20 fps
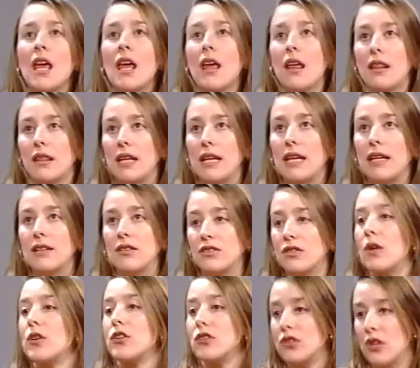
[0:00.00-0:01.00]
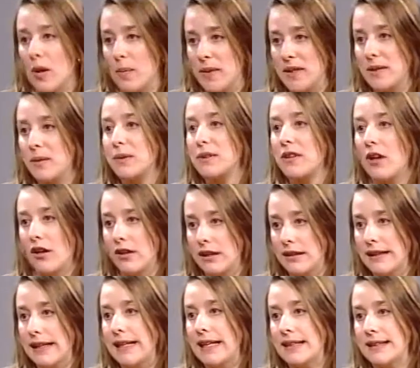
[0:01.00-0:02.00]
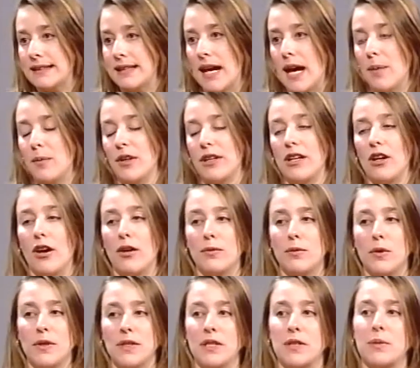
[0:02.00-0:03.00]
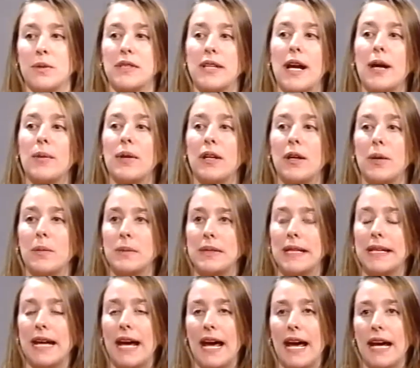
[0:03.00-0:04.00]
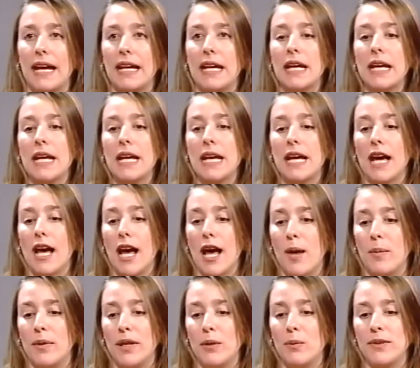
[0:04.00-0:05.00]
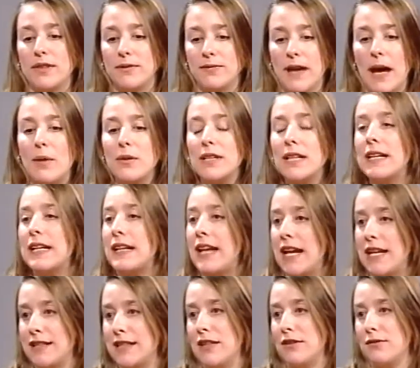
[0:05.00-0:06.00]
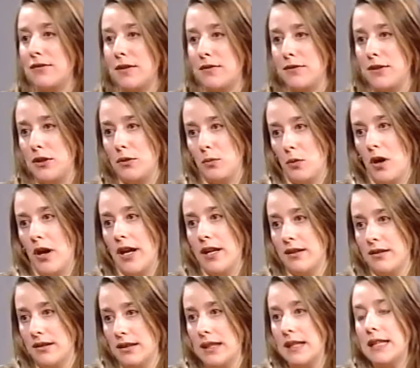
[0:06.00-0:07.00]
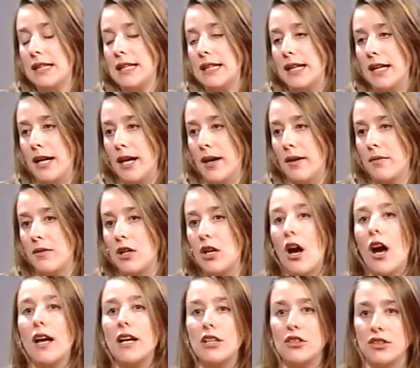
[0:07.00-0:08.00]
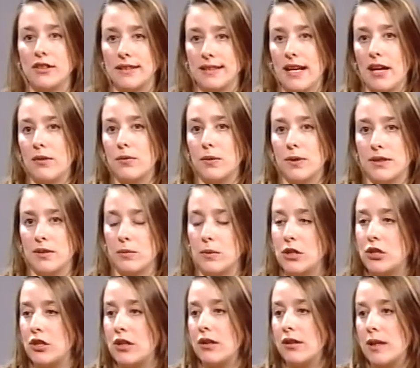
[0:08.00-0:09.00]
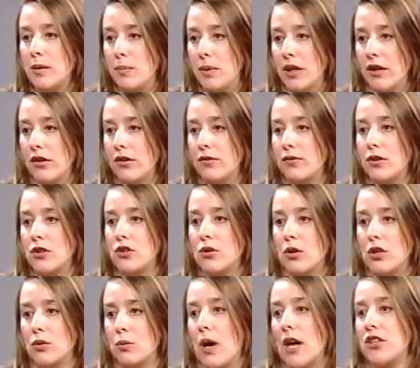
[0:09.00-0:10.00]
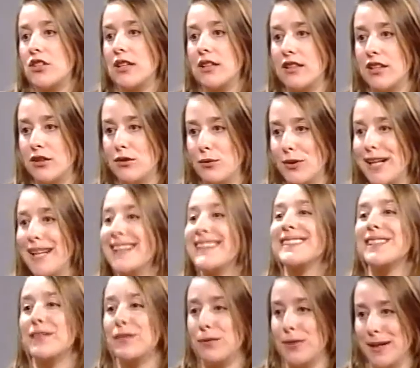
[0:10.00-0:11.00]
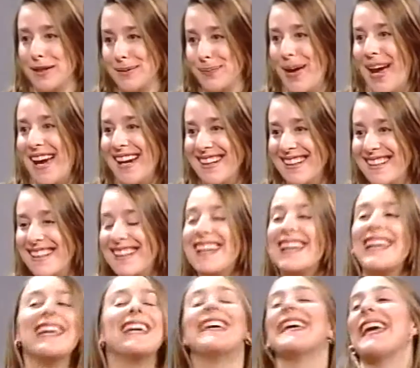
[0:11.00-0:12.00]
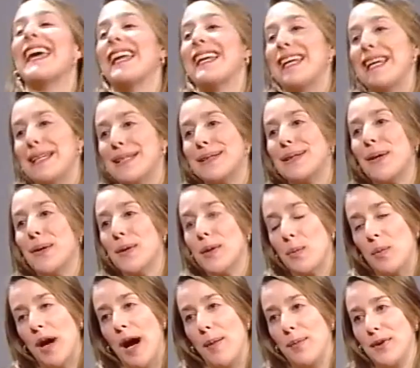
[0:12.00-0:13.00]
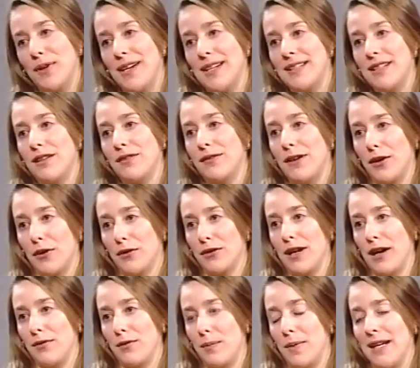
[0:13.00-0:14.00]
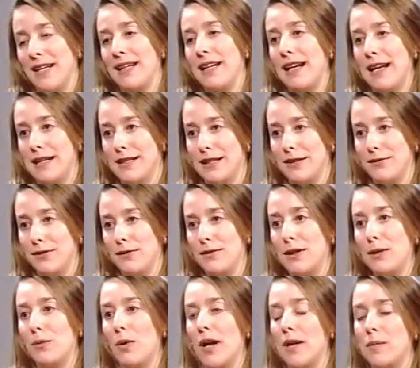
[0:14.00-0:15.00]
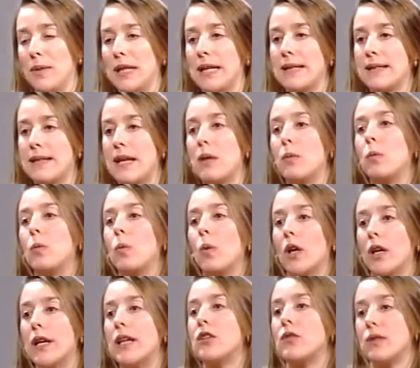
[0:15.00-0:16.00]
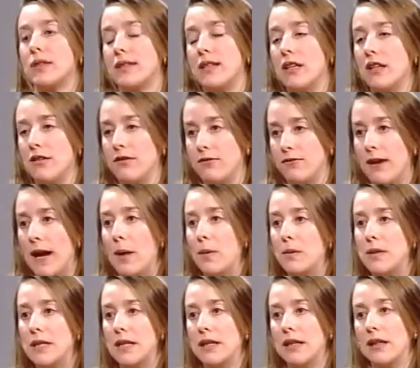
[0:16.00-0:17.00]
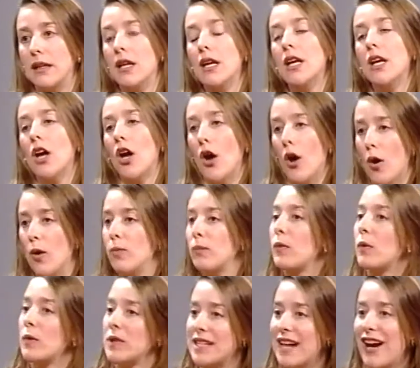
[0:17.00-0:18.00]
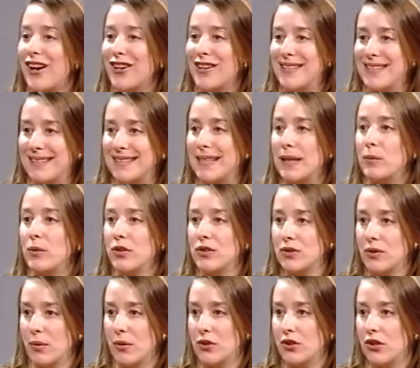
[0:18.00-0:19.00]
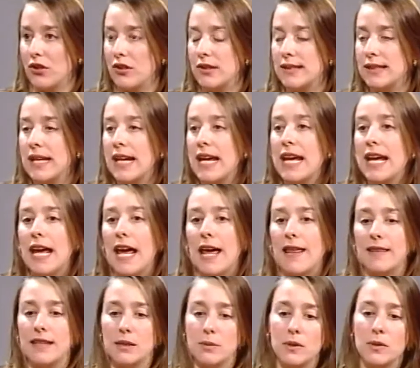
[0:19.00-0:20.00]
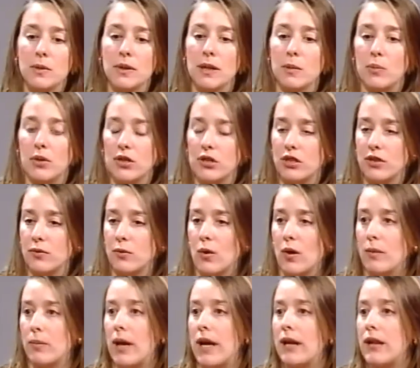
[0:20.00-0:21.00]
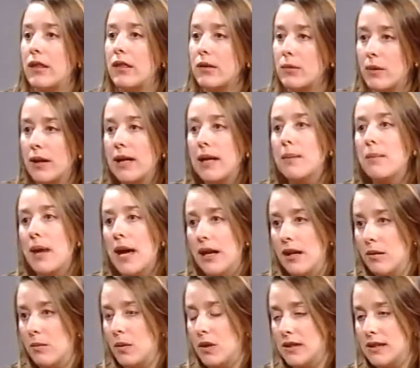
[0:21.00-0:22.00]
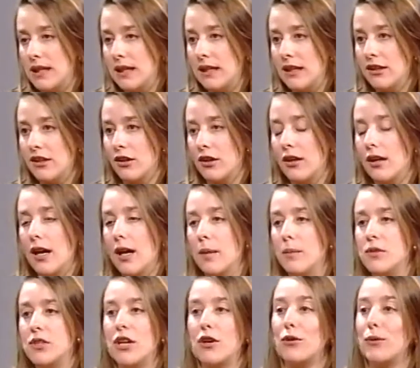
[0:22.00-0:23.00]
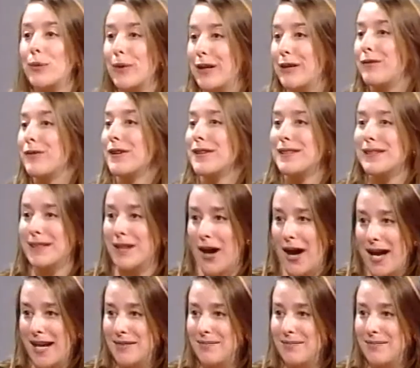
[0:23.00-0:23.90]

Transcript: The Soldiers' Home, as it was called in Lincoln's time, or the Armed Forces Retirement Home today, it was founded in 1851. The cottage itself was originally built for George Washington Riggs of Riggs Bank, and he sold the property to the federal government in 1851 because they were interested in founding a home for retired and disabled soldiers. And this was really pushed for by three men in particular, General Winfield Scott,